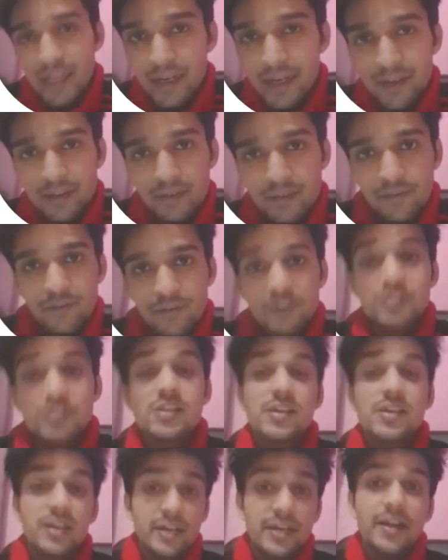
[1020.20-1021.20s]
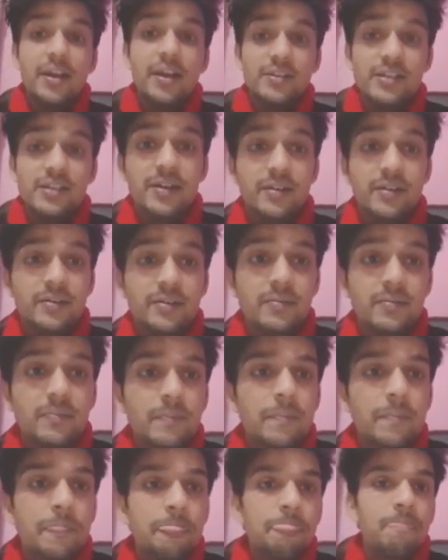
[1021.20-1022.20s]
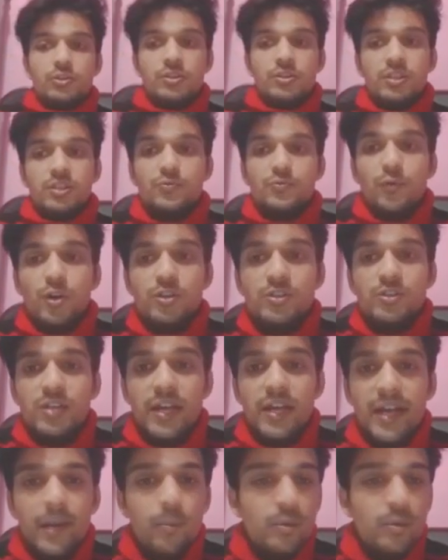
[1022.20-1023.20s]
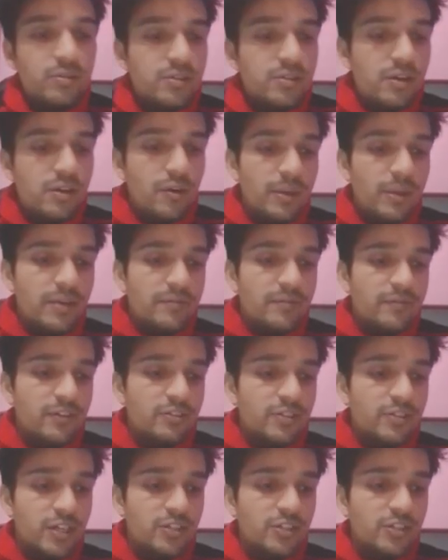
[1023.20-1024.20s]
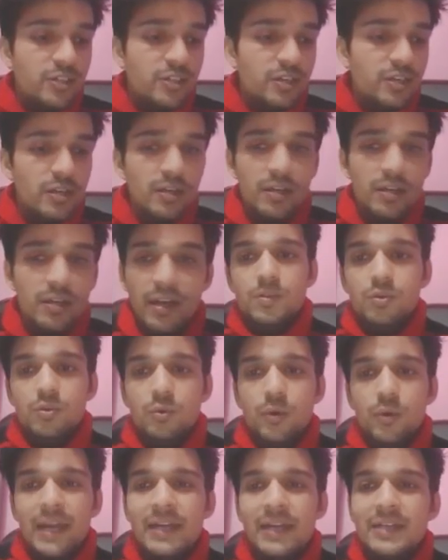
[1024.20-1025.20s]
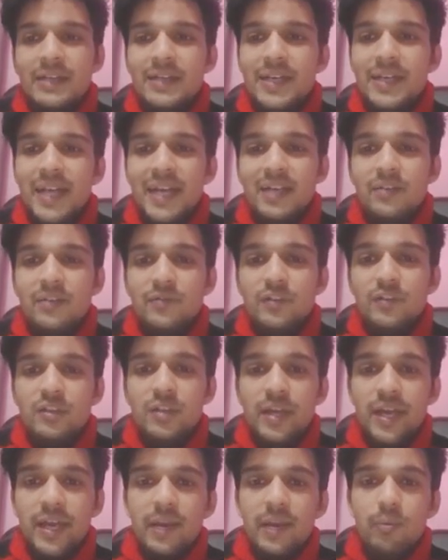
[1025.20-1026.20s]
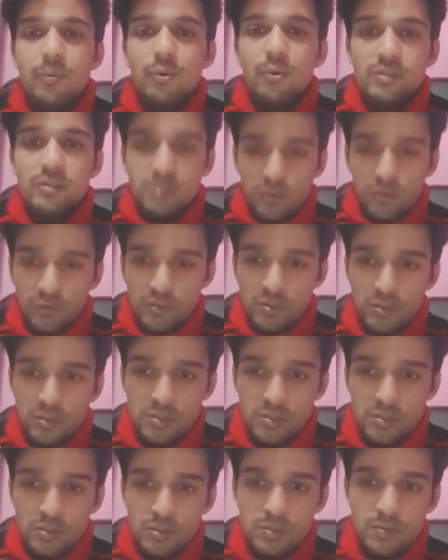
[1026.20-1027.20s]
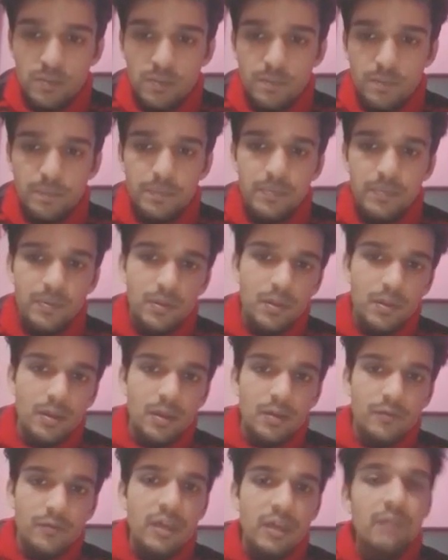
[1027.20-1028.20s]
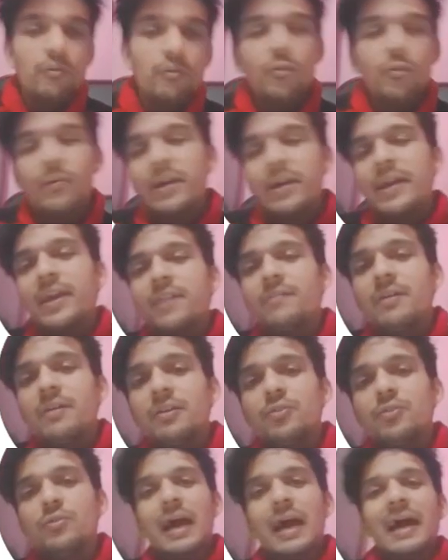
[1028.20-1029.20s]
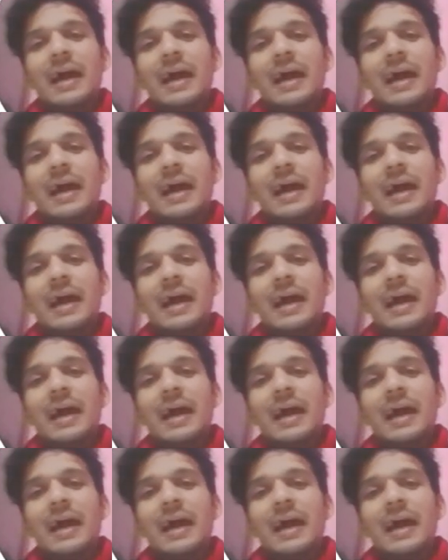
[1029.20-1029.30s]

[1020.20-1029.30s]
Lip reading: center, physical data center. So this was the AWS global infrastructure. So interact with AWS services. We have already given you